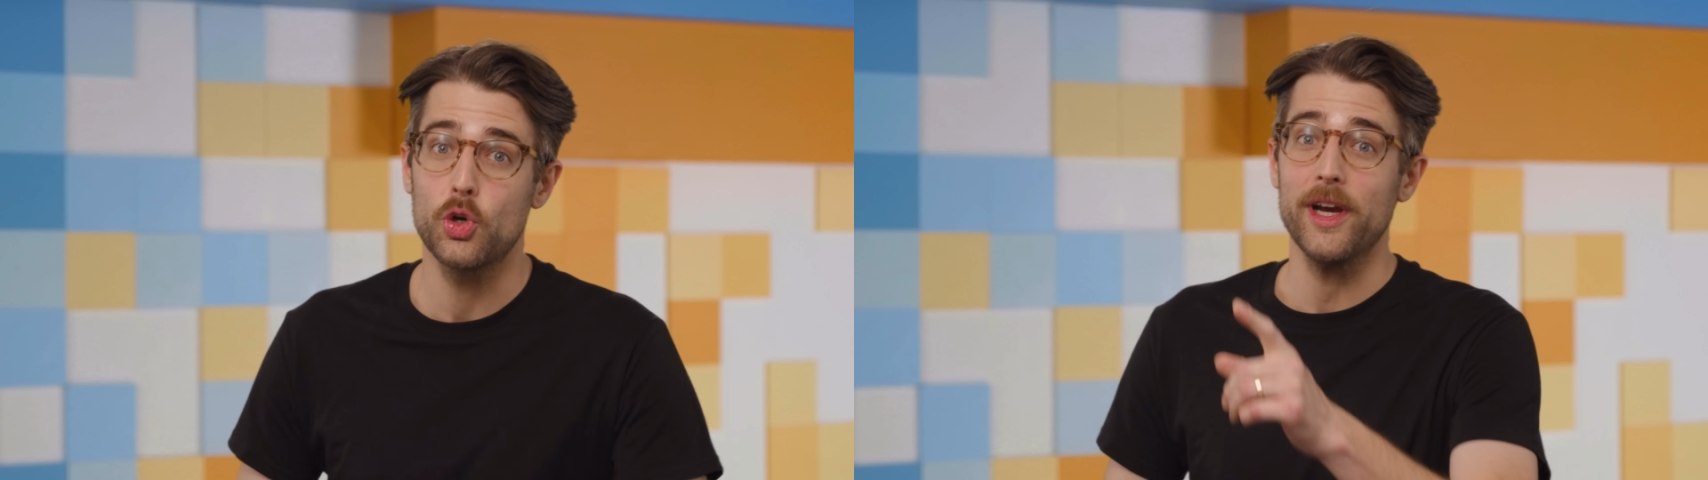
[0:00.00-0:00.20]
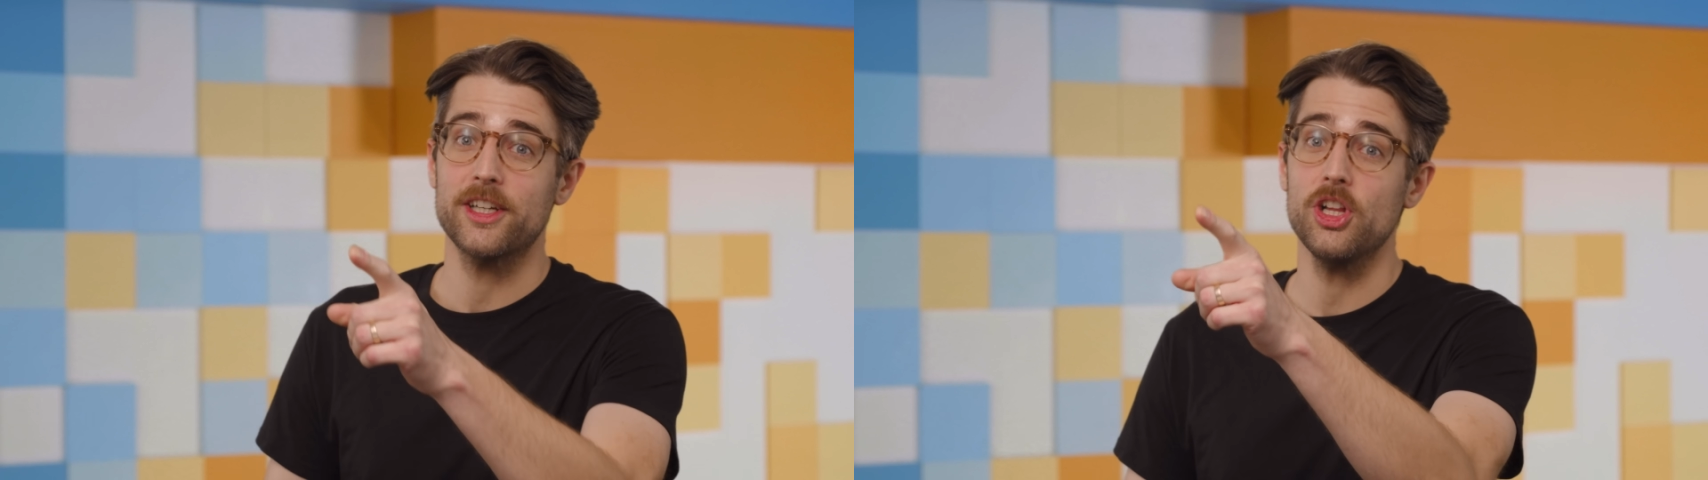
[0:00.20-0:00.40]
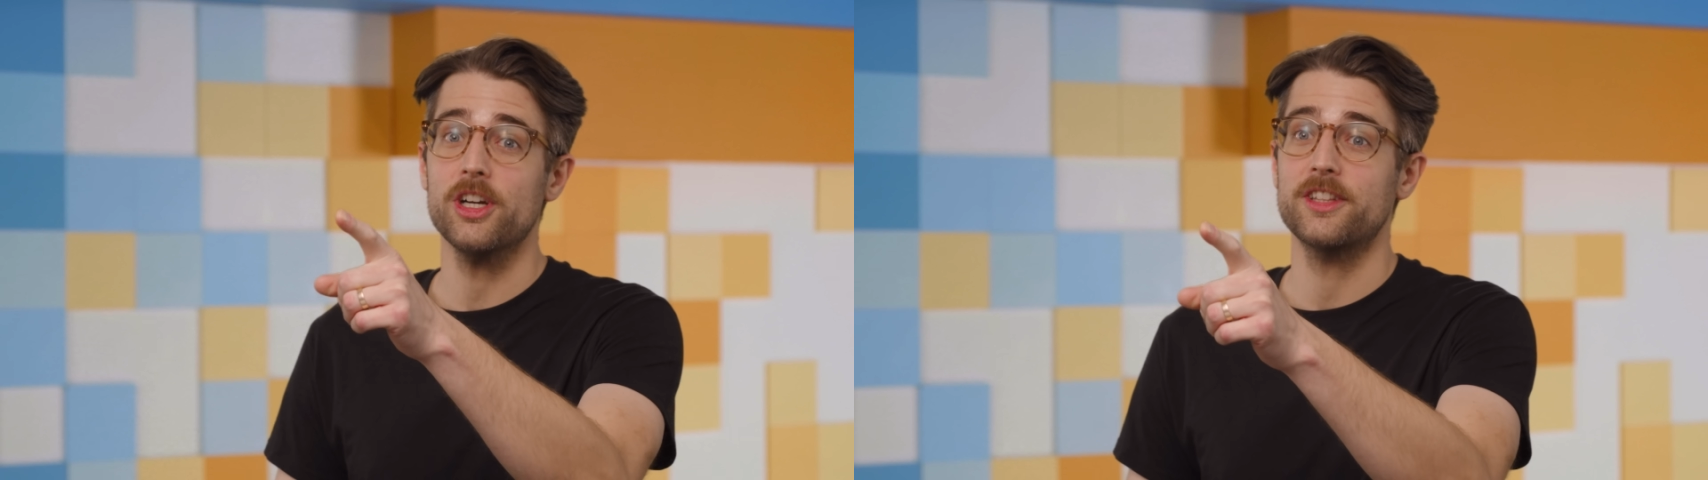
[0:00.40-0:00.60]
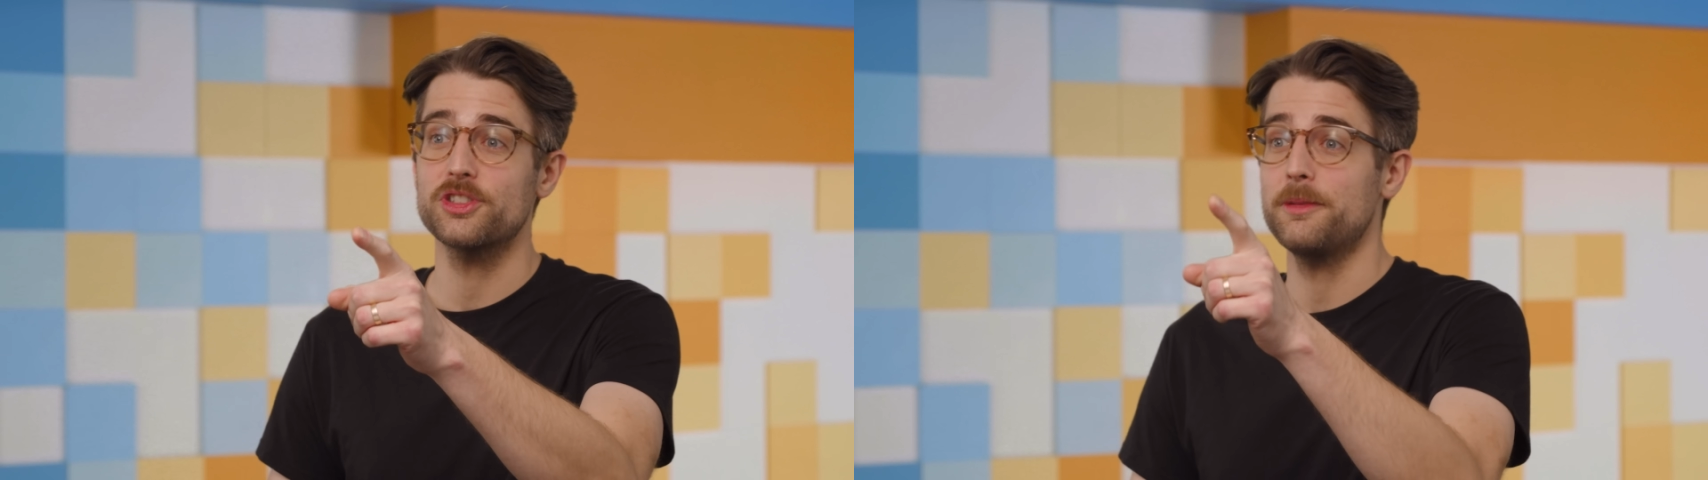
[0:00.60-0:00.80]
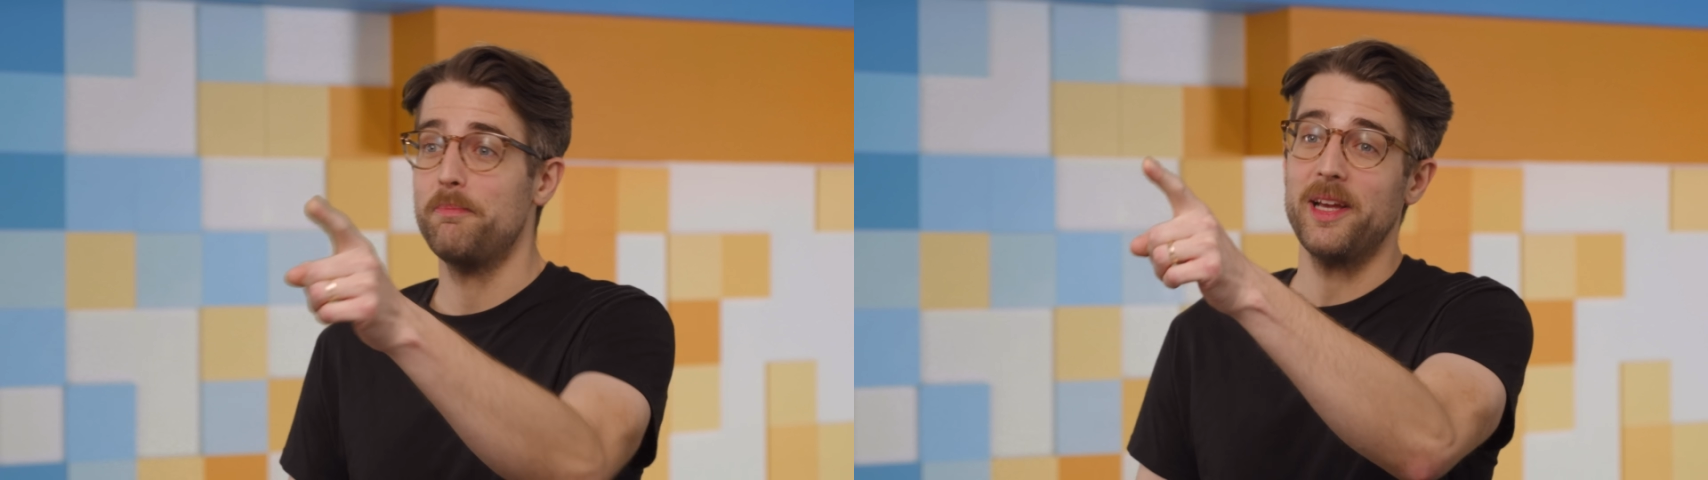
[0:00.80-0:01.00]
Quick, look,
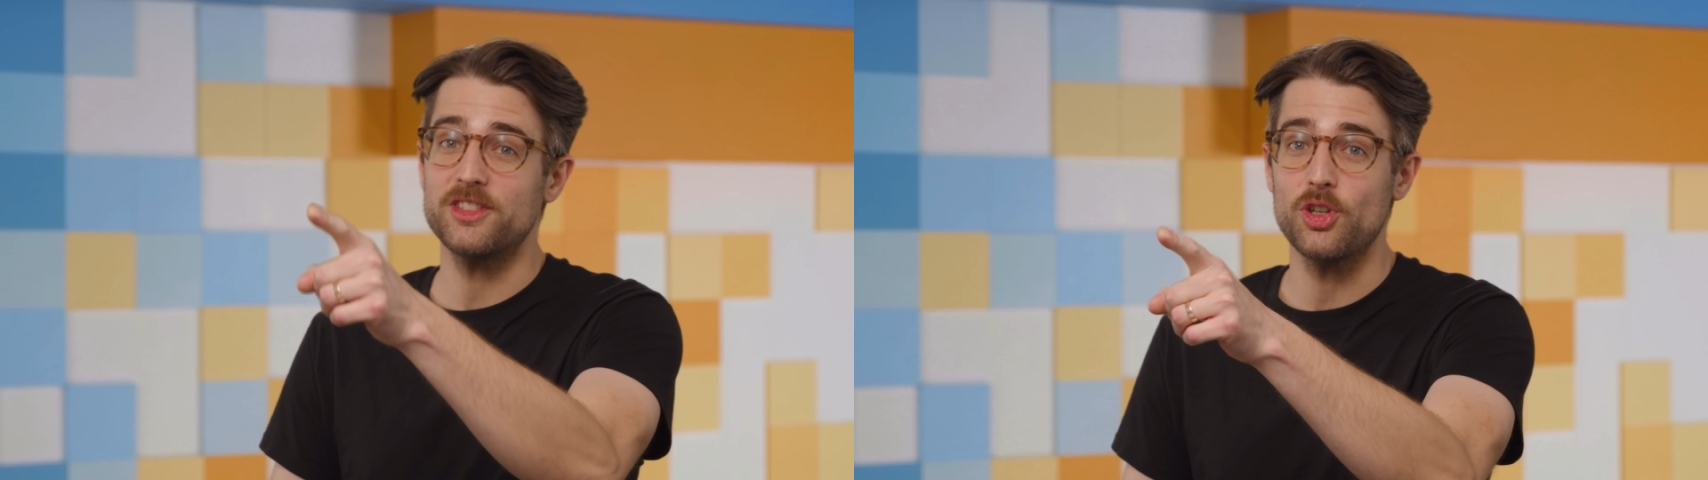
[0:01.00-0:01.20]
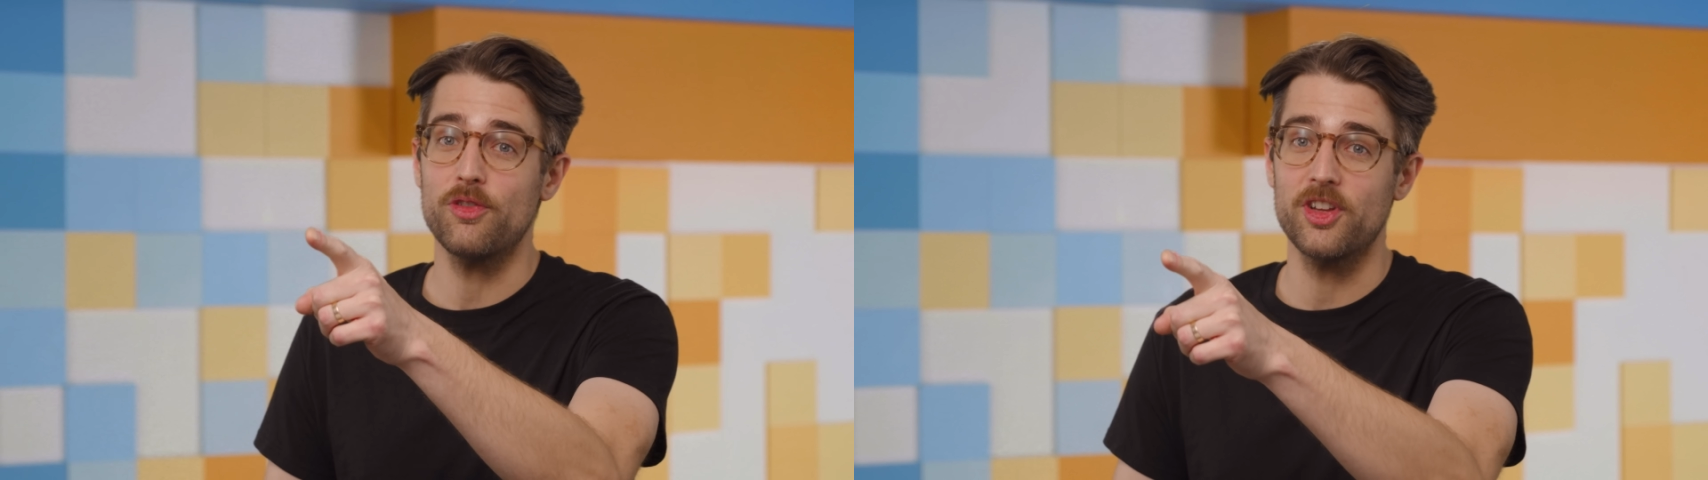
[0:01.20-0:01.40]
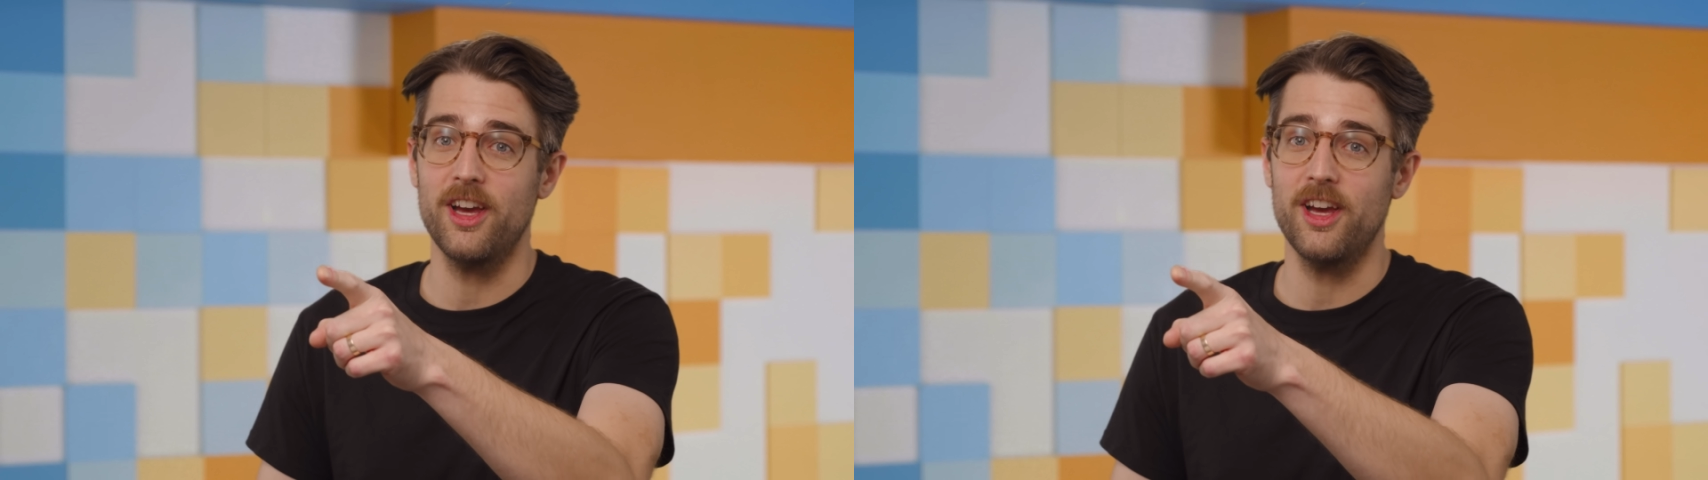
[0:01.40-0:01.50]
there's some bits over